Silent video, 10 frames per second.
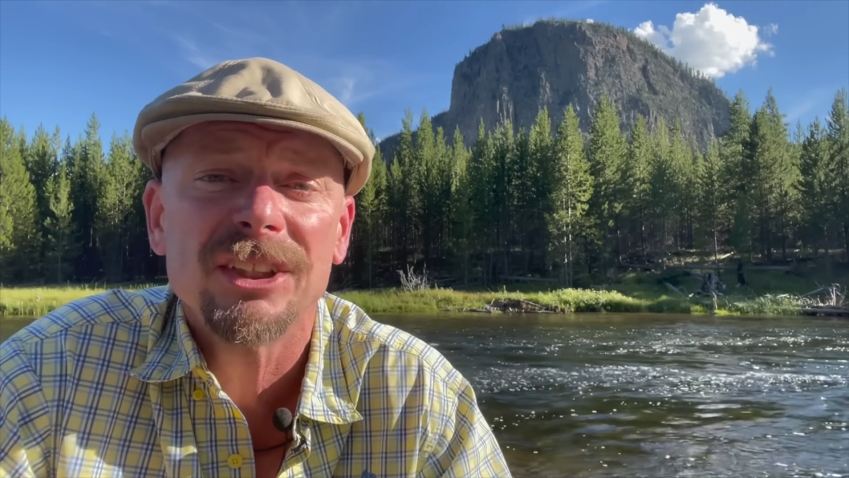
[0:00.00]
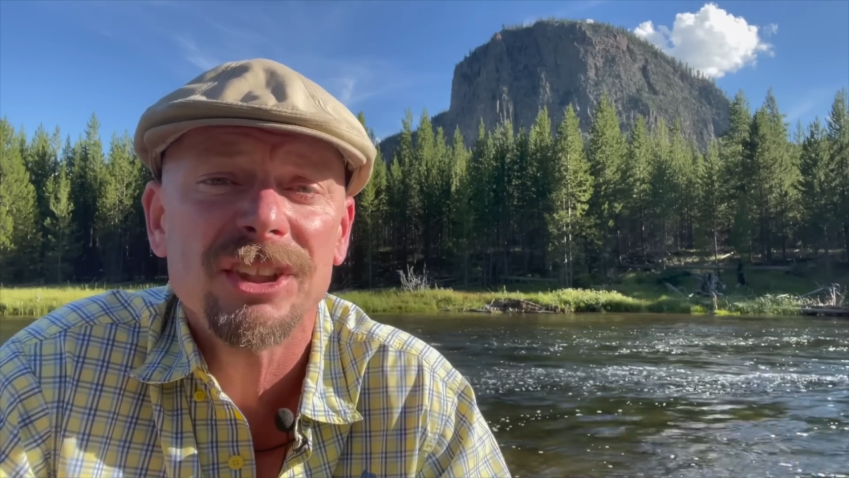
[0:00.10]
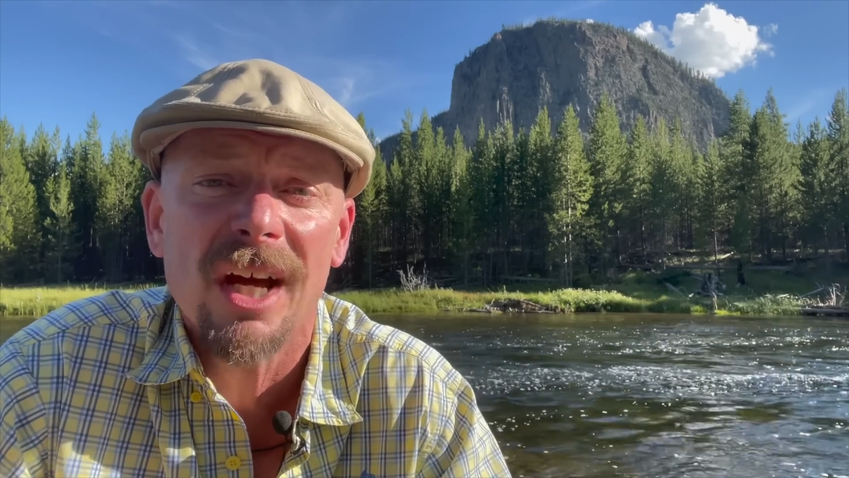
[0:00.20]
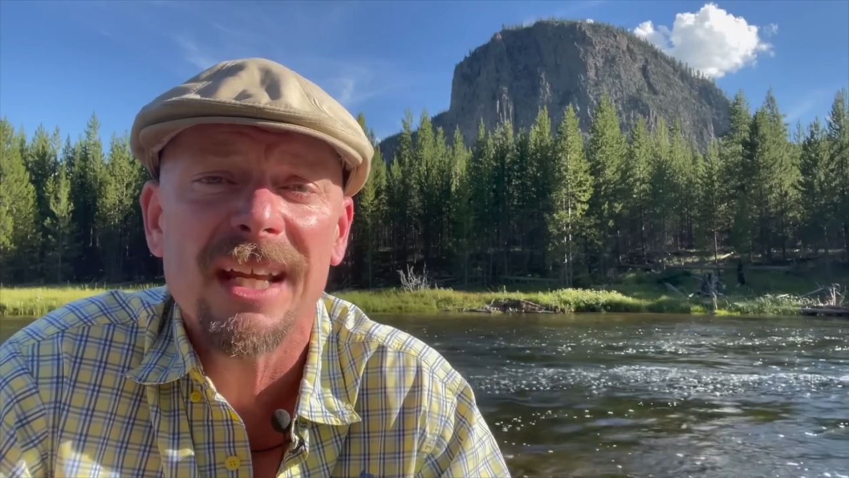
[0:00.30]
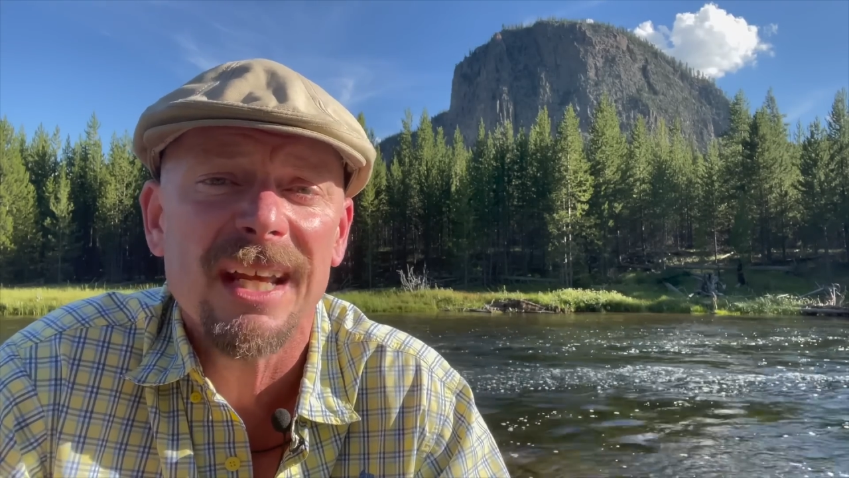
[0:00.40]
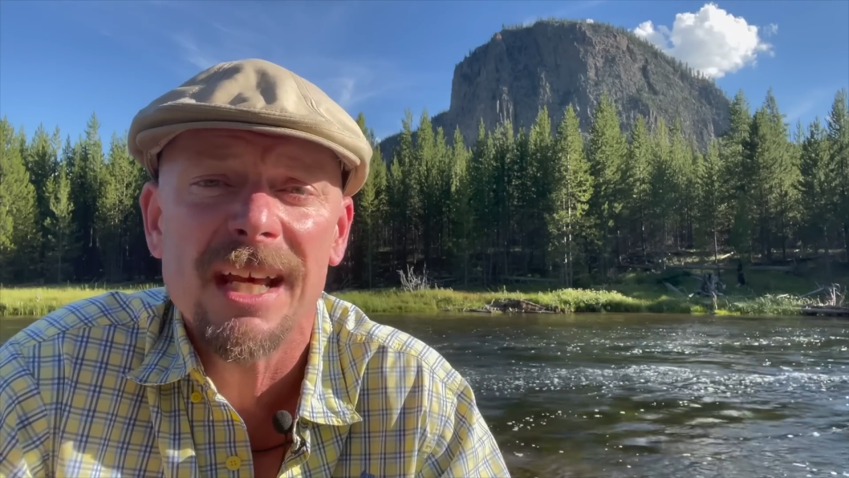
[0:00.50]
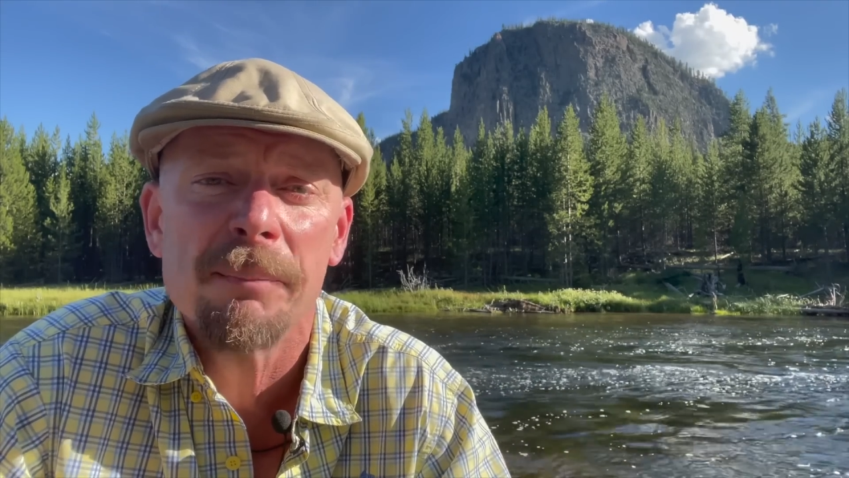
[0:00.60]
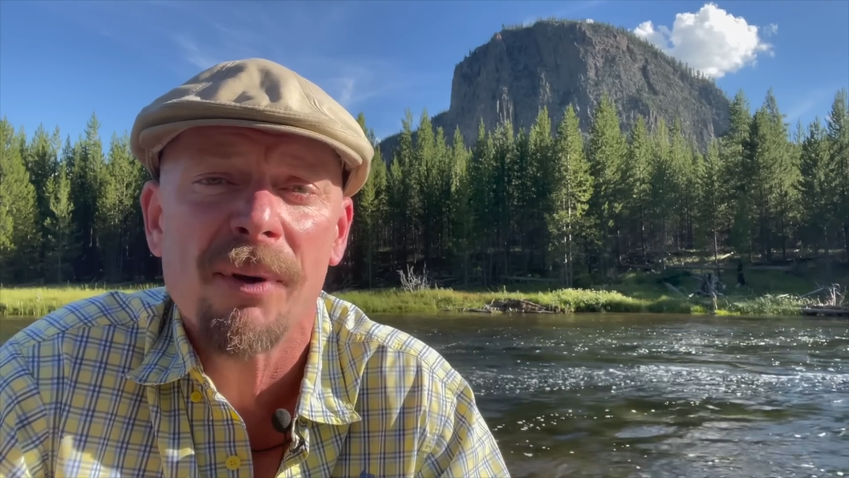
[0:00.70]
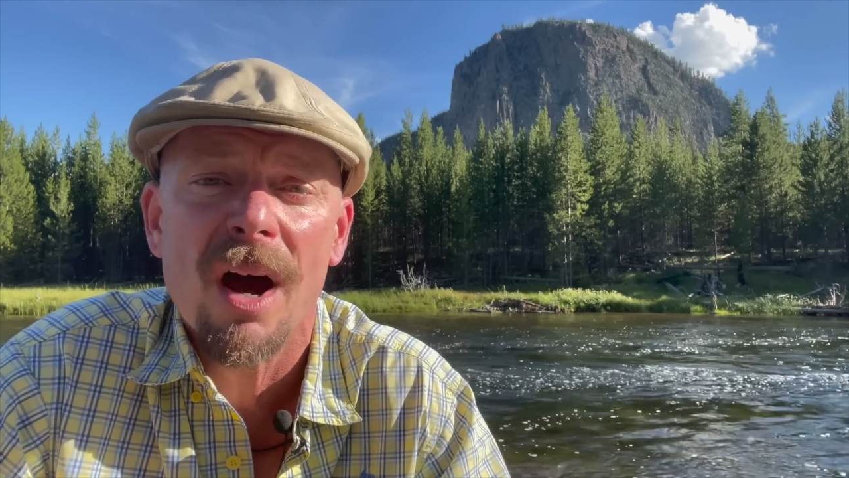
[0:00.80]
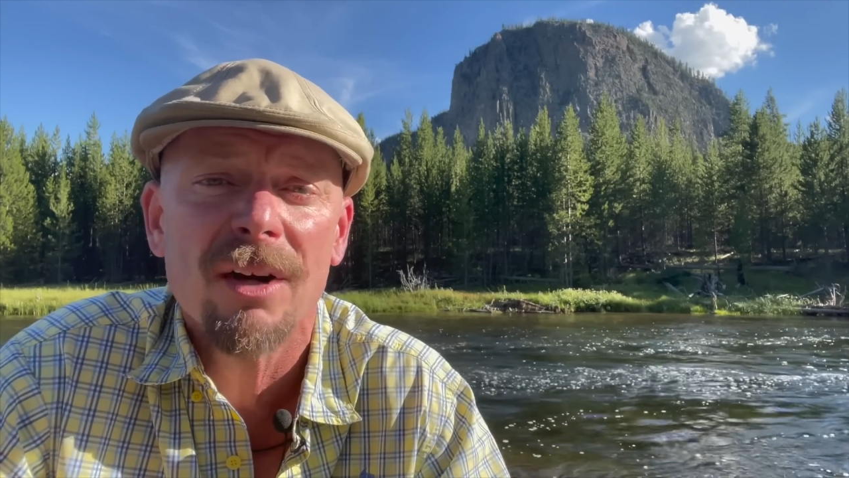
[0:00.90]
study in
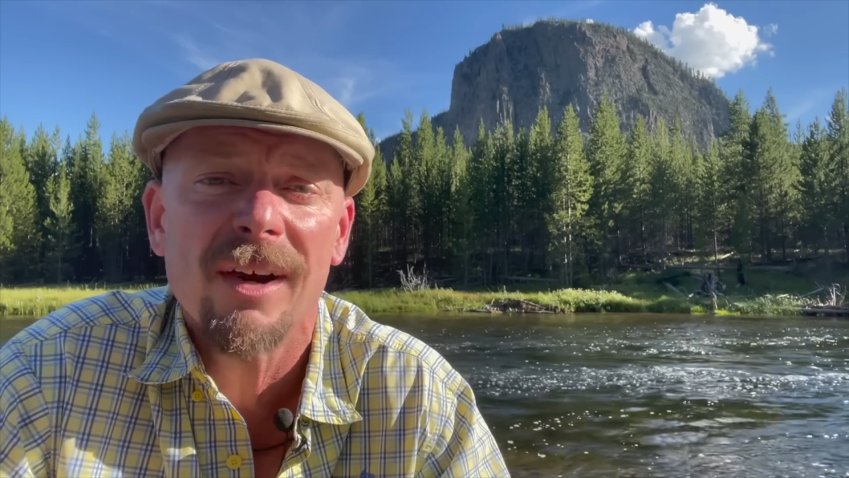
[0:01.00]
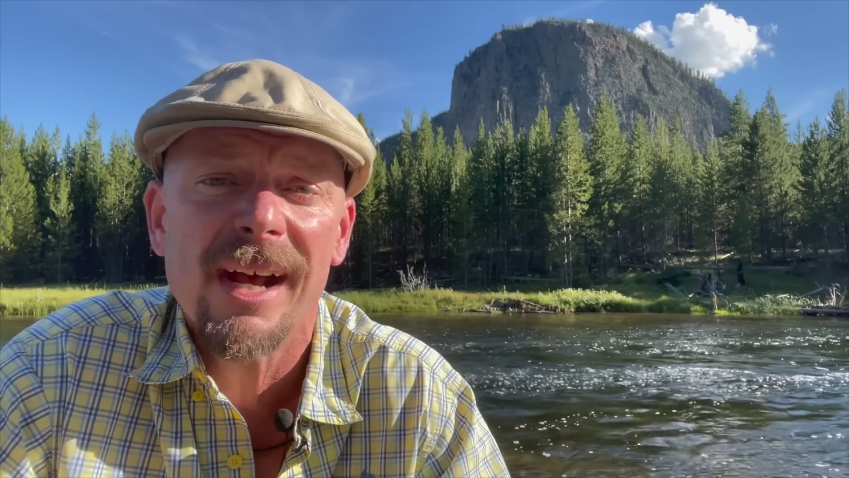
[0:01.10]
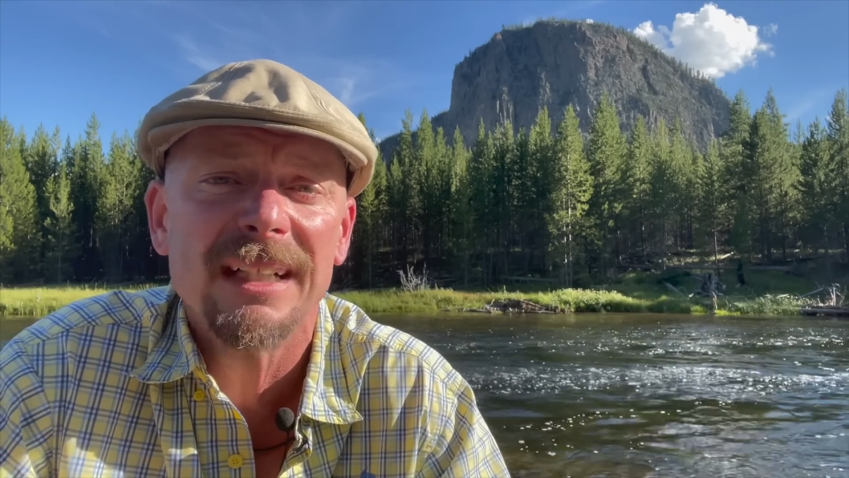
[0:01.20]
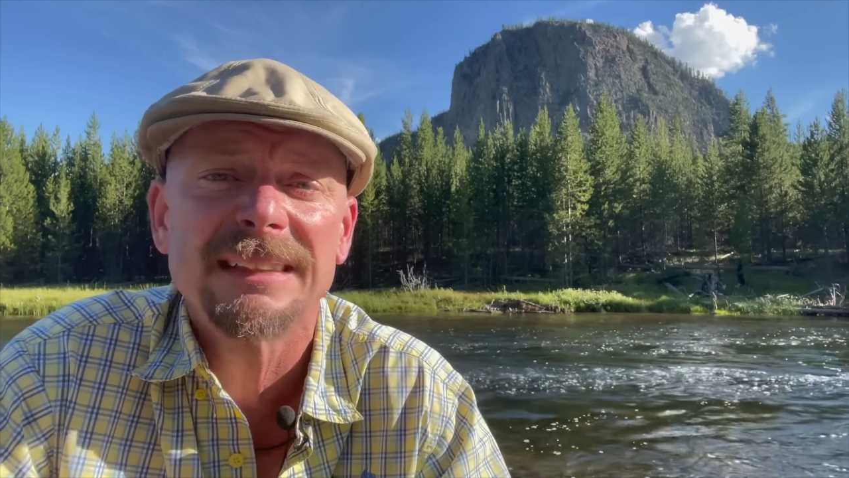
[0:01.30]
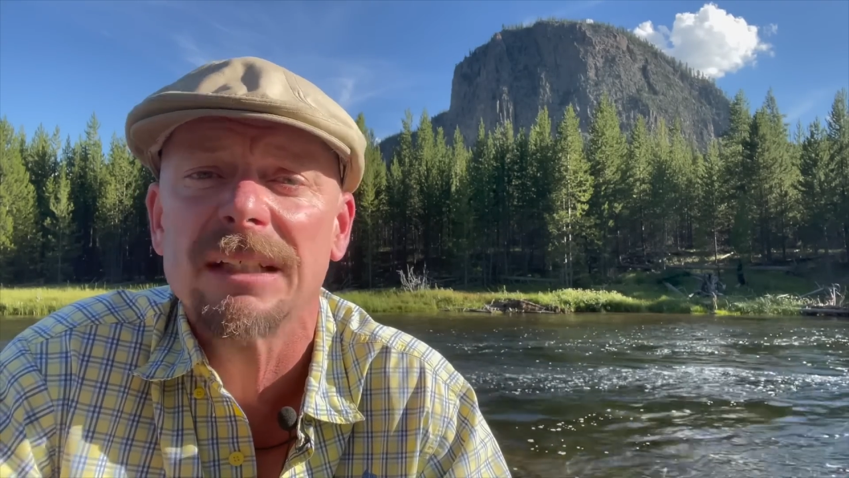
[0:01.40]
progress,